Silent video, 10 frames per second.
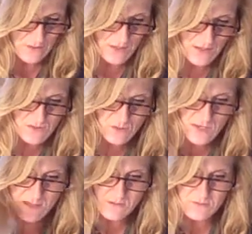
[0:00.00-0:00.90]
Okay, so
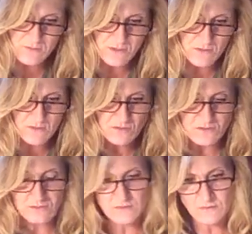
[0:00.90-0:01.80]
kind of,
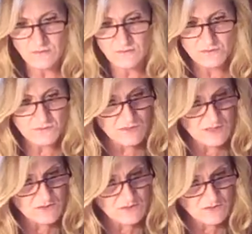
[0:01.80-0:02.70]
you do
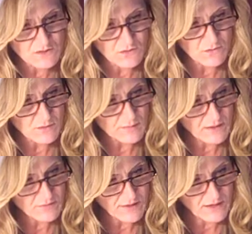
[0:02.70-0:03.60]
need to know
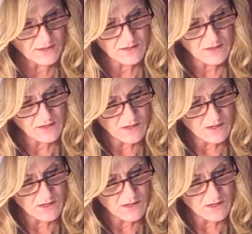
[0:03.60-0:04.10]
about that.